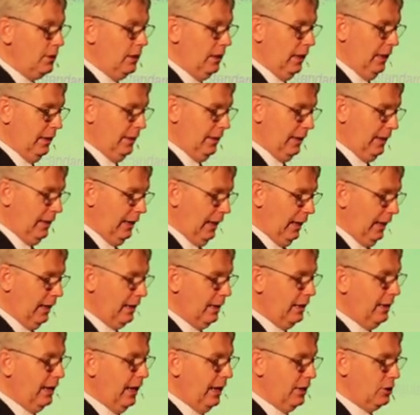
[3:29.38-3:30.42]
And then at
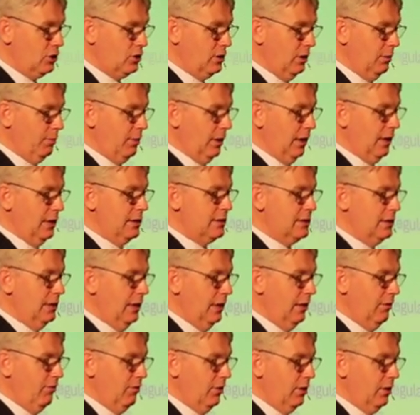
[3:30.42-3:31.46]
a national policy
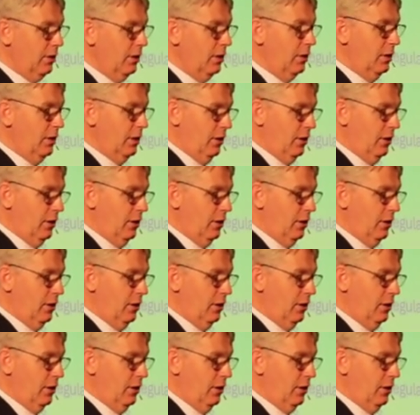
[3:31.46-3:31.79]
level,